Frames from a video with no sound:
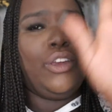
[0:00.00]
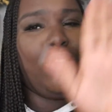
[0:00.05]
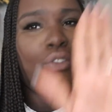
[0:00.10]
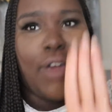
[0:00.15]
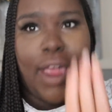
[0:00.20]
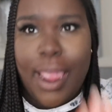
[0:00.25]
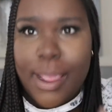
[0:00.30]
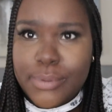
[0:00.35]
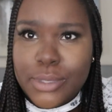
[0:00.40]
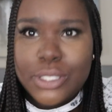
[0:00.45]

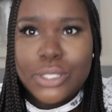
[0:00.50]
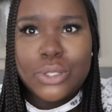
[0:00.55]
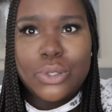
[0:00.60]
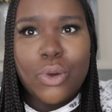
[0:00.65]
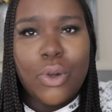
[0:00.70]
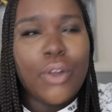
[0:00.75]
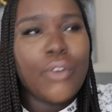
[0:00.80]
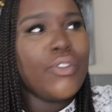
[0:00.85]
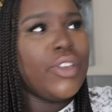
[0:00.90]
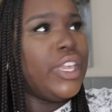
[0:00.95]
grab the
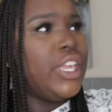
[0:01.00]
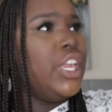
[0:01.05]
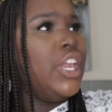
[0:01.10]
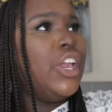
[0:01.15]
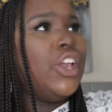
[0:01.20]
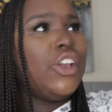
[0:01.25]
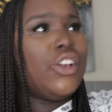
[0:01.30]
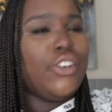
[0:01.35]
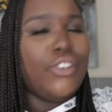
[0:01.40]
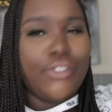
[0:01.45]

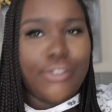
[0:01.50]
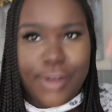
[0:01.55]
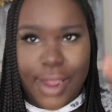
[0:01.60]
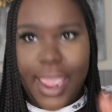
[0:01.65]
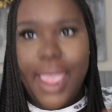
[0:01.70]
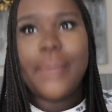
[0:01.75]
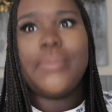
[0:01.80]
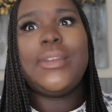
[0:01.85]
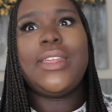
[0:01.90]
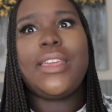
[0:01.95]
story,
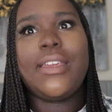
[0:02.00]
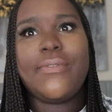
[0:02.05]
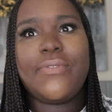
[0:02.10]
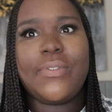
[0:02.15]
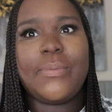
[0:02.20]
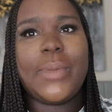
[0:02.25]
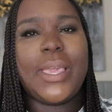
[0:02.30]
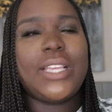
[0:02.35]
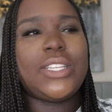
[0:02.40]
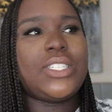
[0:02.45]
grab the
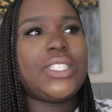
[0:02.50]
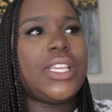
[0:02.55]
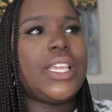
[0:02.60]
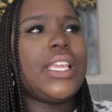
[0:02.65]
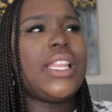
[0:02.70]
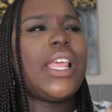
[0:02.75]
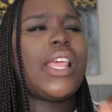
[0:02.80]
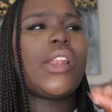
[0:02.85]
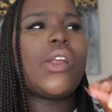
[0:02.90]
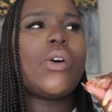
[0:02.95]

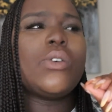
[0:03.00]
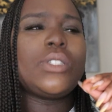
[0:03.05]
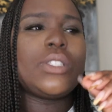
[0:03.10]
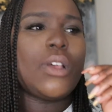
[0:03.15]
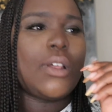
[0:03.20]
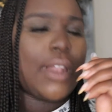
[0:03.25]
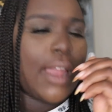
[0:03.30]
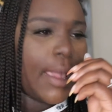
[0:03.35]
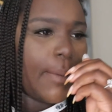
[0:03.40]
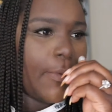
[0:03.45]
information, and
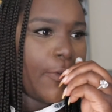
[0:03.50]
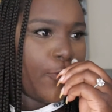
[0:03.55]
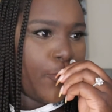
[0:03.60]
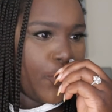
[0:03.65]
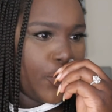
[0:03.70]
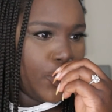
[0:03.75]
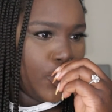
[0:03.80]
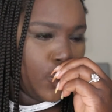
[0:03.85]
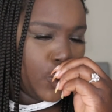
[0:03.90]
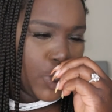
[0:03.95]
also, like,
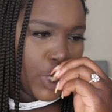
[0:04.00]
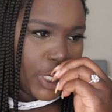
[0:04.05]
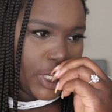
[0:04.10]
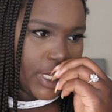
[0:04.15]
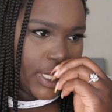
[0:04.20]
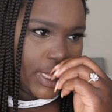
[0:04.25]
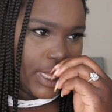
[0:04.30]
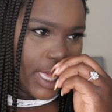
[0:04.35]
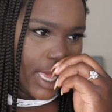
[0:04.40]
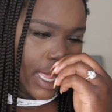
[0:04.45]
before you
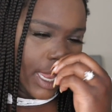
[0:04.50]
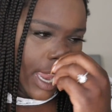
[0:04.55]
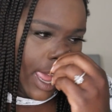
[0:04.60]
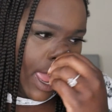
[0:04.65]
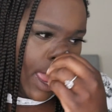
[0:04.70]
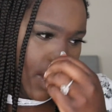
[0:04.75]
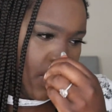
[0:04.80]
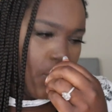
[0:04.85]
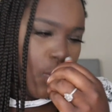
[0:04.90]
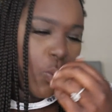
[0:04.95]
judge and think,
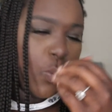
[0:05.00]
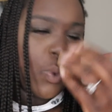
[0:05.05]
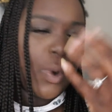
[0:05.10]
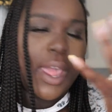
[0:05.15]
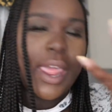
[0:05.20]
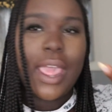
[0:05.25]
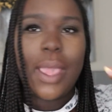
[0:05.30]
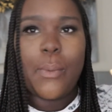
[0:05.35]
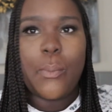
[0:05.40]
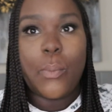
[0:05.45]
like,
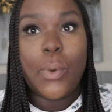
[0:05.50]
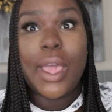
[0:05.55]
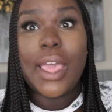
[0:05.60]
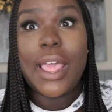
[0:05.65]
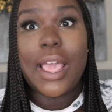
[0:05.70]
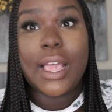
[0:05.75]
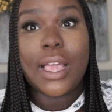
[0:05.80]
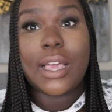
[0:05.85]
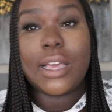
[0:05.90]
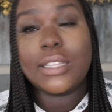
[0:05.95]
what
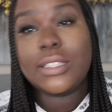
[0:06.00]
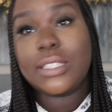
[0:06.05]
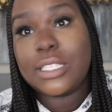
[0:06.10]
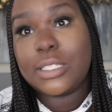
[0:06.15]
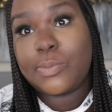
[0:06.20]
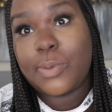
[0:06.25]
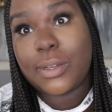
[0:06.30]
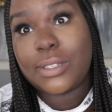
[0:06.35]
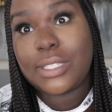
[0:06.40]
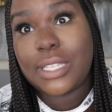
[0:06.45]
could
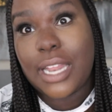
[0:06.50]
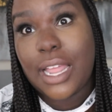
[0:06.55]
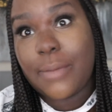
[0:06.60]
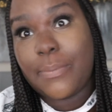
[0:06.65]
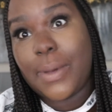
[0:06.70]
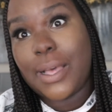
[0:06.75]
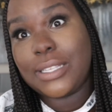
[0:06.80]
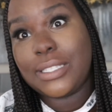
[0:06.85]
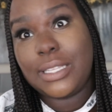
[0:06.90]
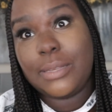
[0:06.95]
this person
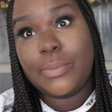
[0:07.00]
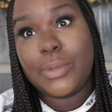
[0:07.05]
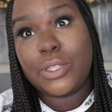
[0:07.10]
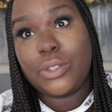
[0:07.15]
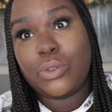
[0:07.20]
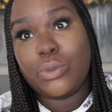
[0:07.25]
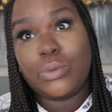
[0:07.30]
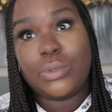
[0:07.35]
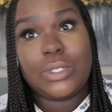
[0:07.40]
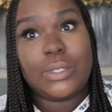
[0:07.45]
have possibly
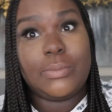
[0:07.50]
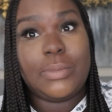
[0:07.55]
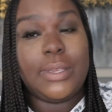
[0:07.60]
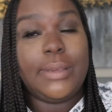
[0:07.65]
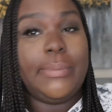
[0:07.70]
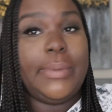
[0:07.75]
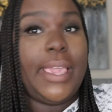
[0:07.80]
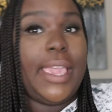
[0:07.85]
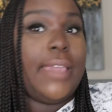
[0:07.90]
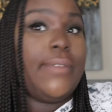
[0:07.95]
been through to
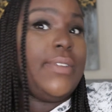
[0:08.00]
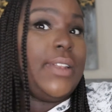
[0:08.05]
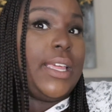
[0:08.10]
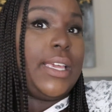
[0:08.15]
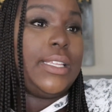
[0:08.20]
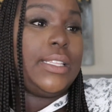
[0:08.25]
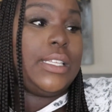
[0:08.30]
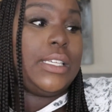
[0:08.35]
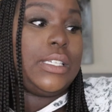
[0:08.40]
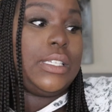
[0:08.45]
be behaving
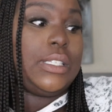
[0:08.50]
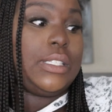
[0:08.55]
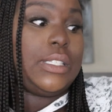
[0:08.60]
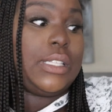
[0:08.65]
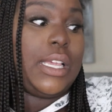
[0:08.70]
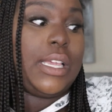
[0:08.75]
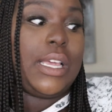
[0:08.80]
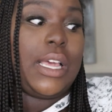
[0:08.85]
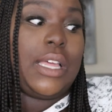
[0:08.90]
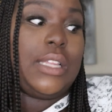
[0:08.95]
like
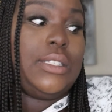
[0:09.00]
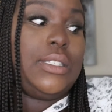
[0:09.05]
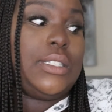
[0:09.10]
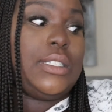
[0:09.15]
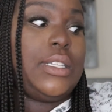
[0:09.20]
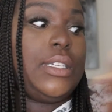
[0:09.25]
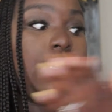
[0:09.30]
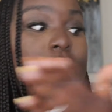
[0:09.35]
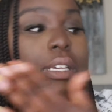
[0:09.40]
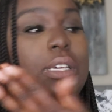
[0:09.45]
this? Like,
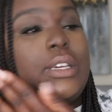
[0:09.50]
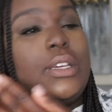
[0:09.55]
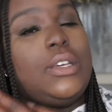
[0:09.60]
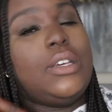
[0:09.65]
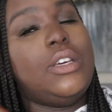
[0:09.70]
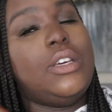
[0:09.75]
honestly,